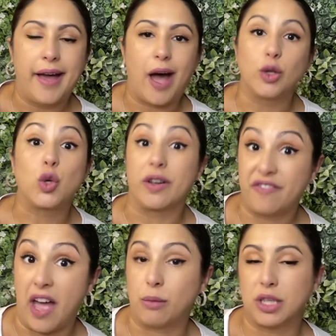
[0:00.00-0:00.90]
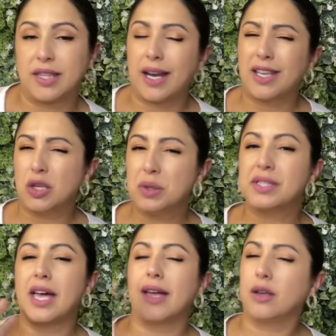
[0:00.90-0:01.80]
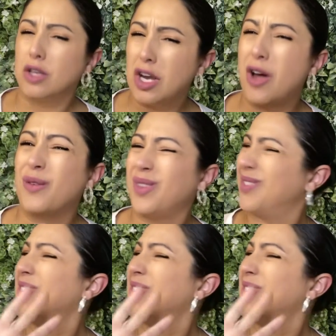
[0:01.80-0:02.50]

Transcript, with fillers: outdoor fabric that I use that, you know,